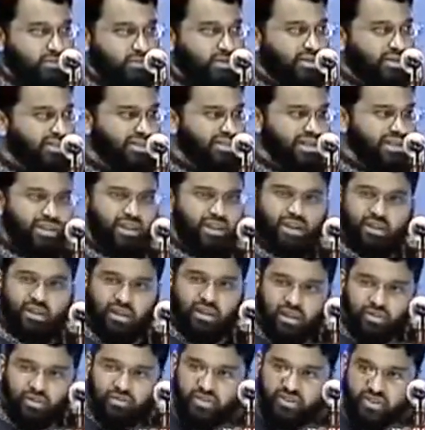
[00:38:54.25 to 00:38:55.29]
Does Allah
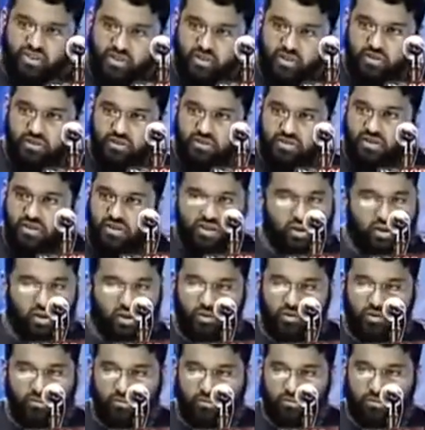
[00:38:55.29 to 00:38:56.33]
love sinners?
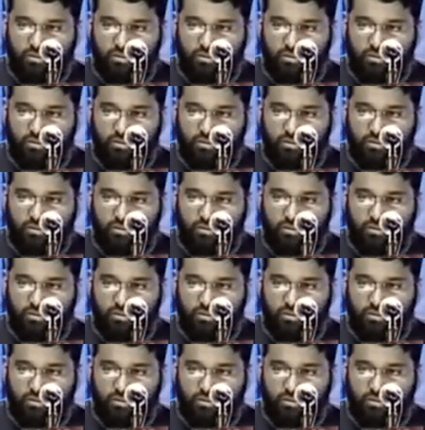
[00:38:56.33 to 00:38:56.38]
No.